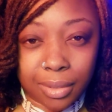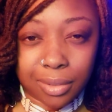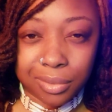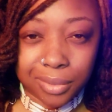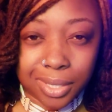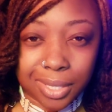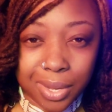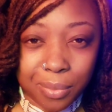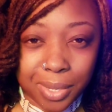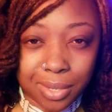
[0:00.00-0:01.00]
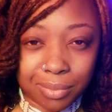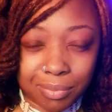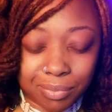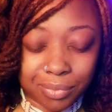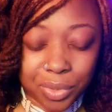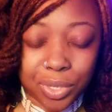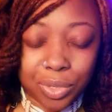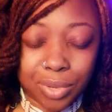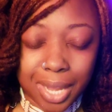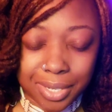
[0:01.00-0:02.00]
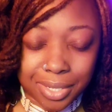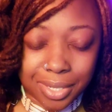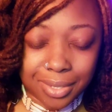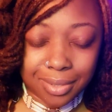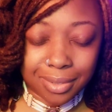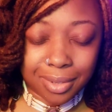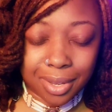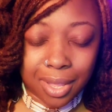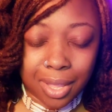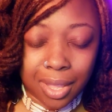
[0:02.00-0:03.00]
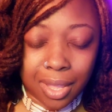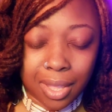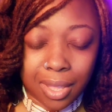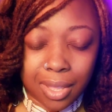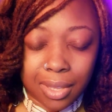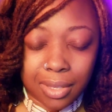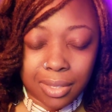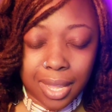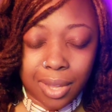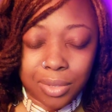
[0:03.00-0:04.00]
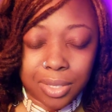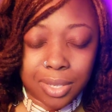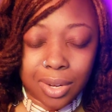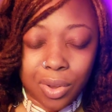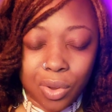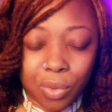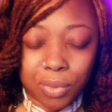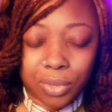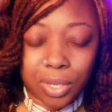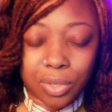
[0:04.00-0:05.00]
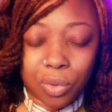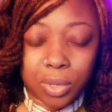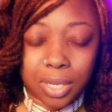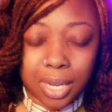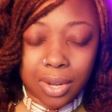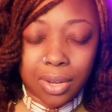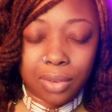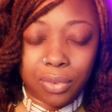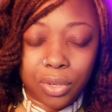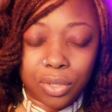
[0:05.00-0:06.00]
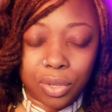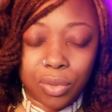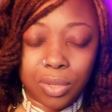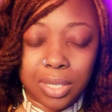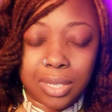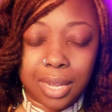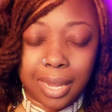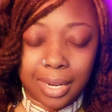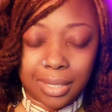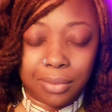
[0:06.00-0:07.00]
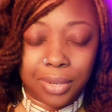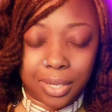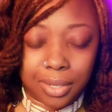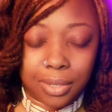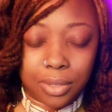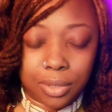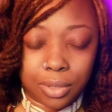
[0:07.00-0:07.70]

You figured out me? Did you catch it? The house is not a home if there's no one there, and if your soul is not activated,